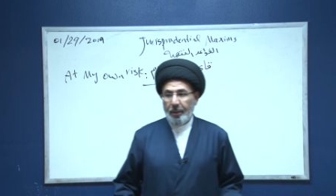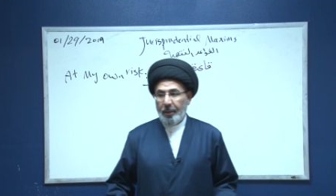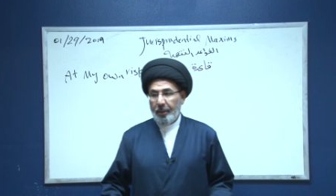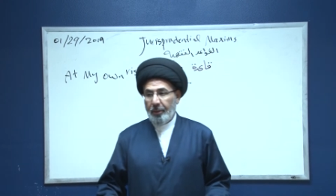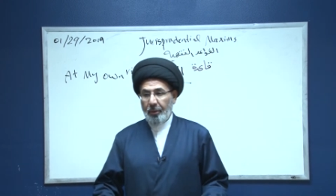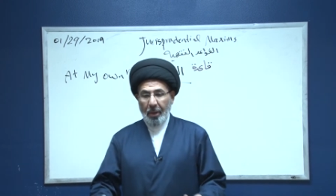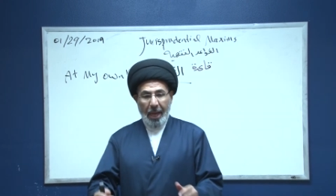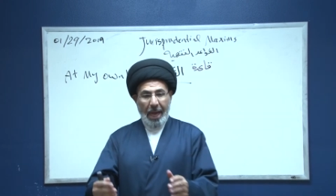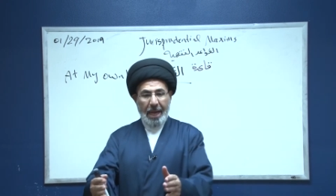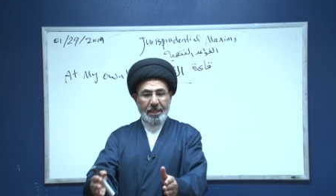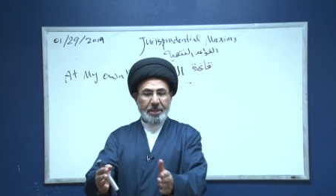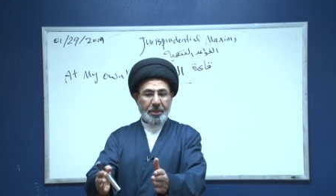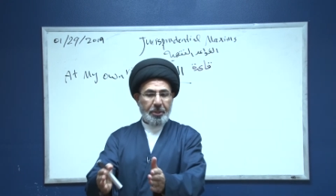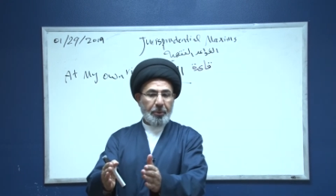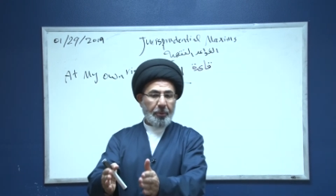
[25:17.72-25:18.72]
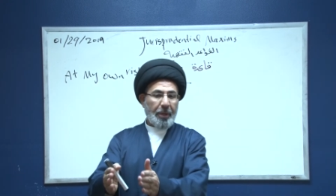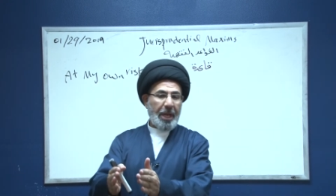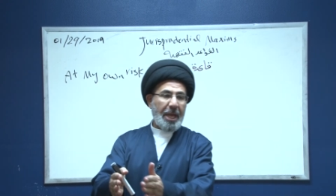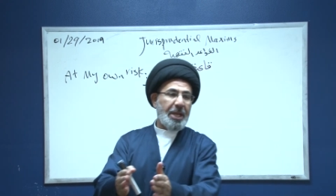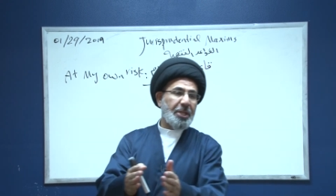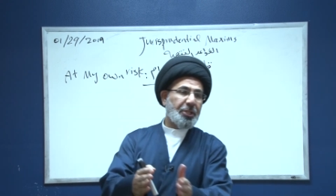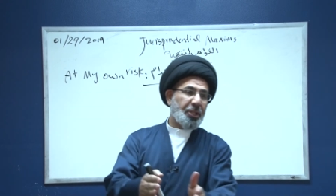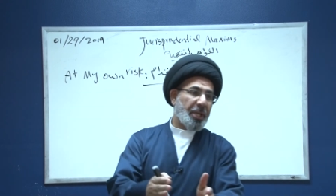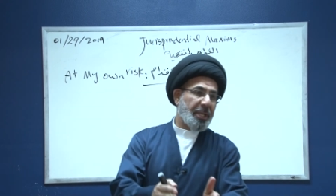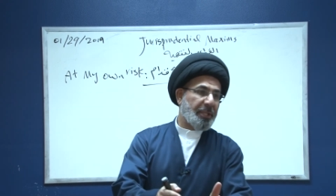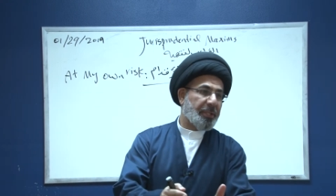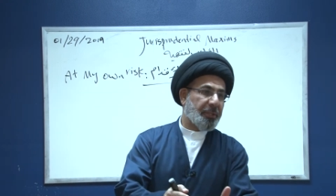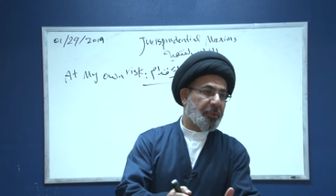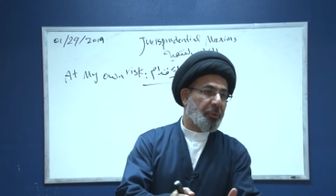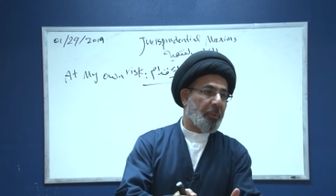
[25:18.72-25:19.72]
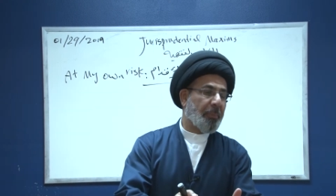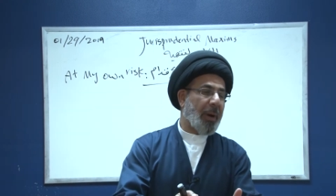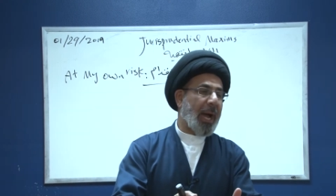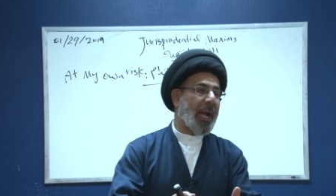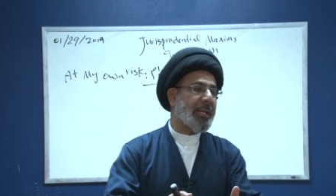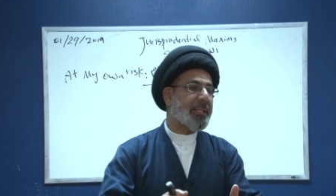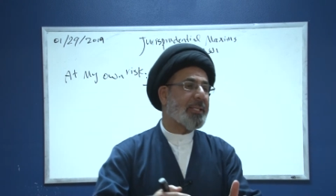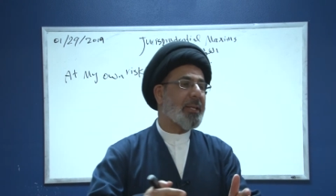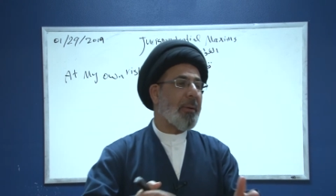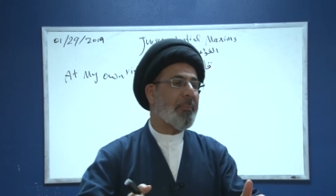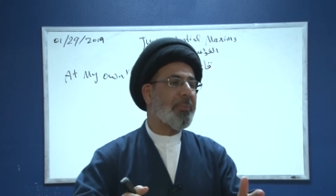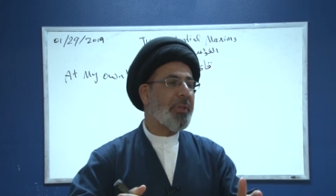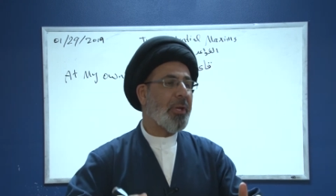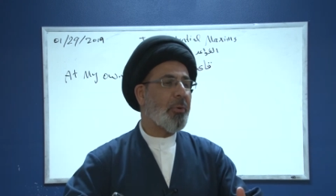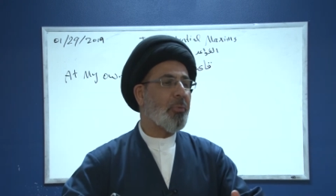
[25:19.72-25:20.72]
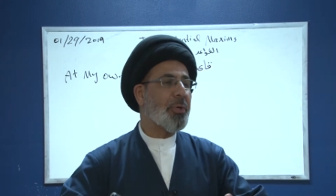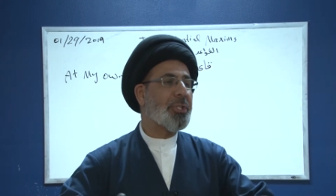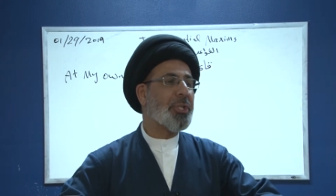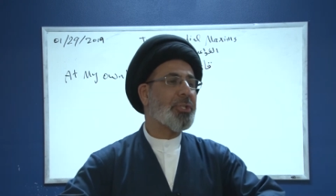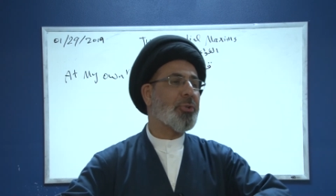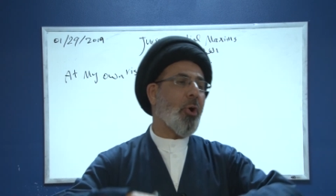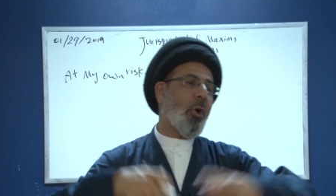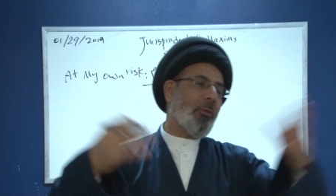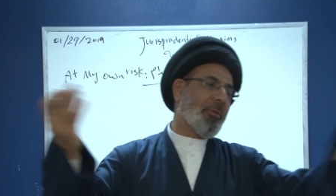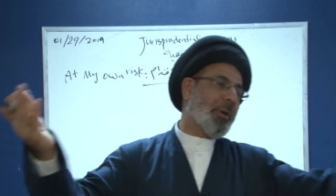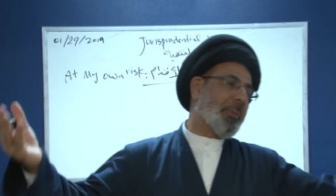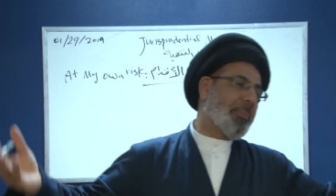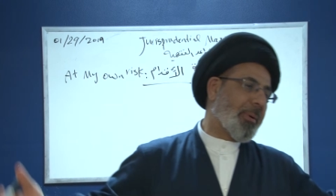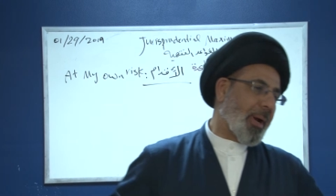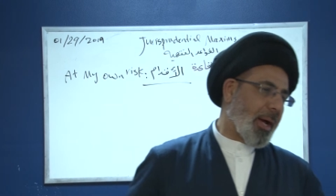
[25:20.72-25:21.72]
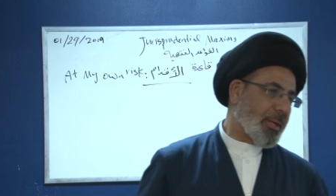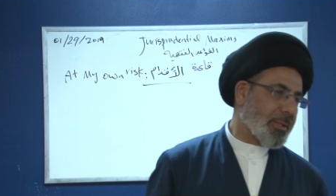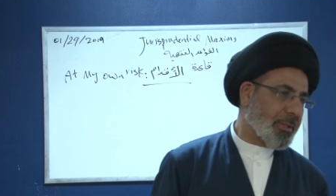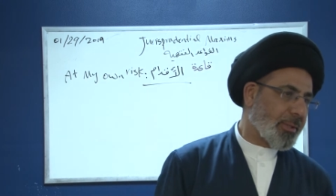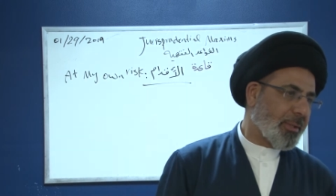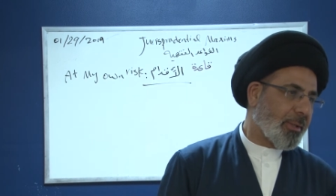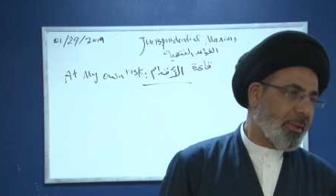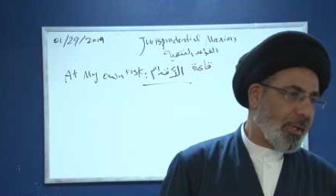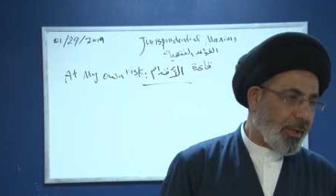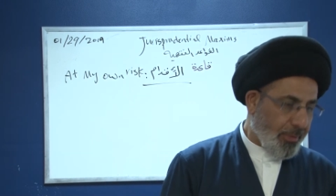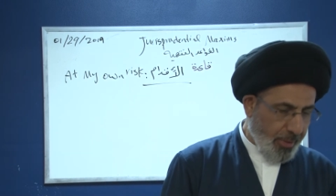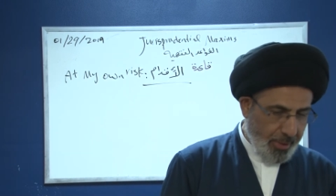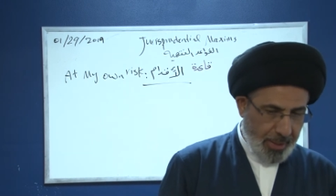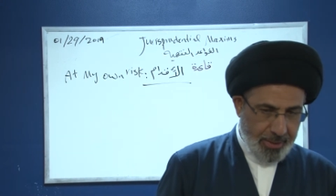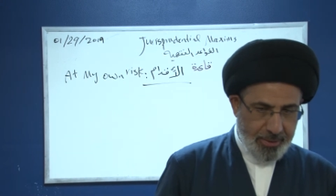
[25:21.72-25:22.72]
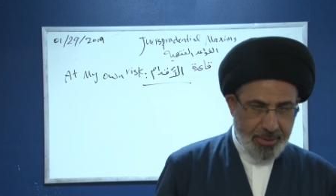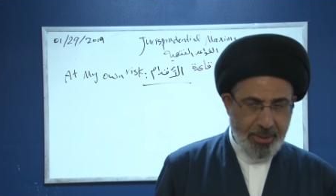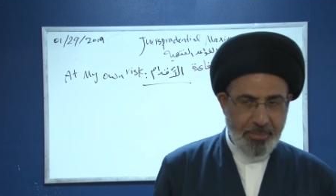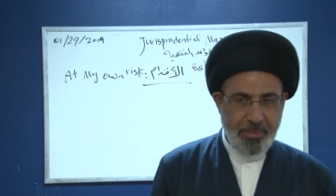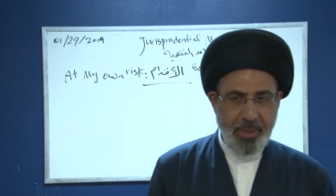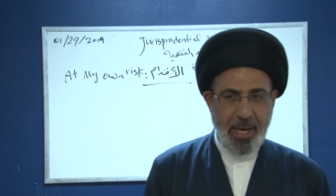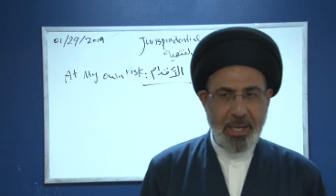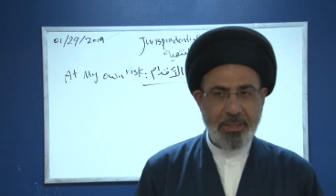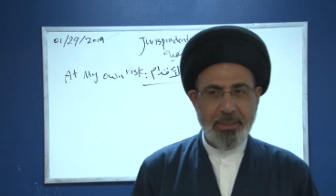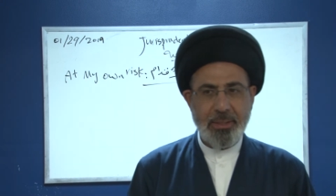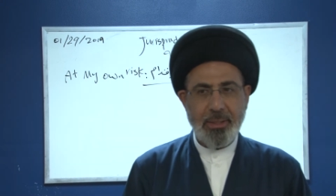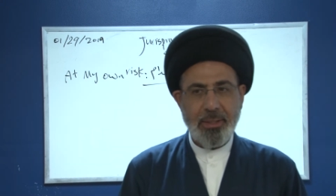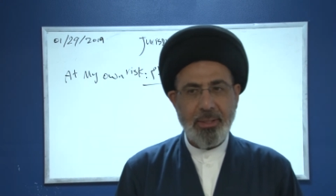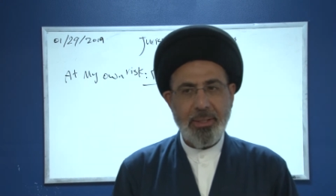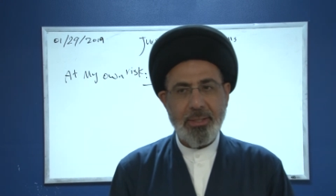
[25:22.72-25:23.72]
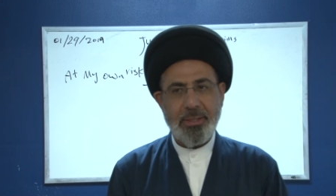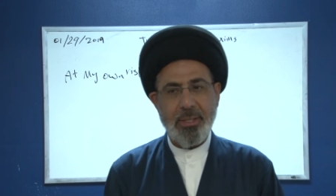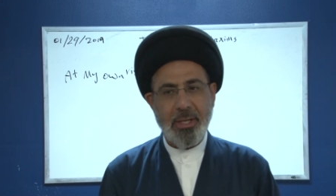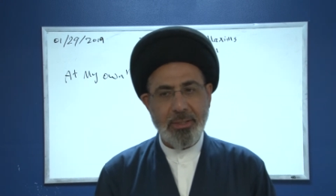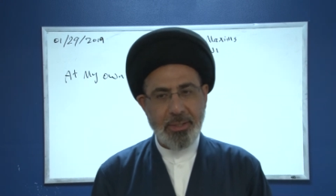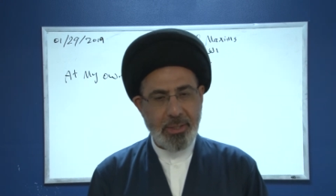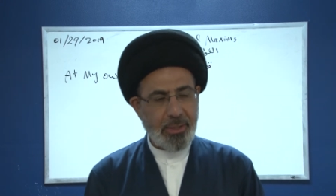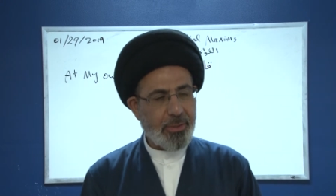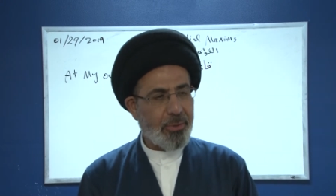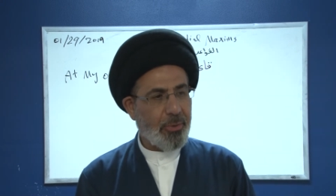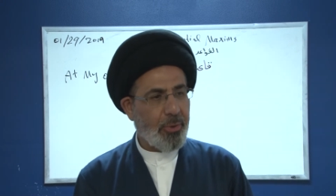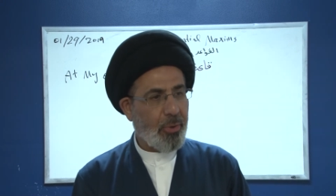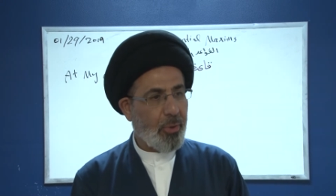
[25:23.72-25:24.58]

You ask your agent to buy something which is overpriced, either underpriced, he sells it,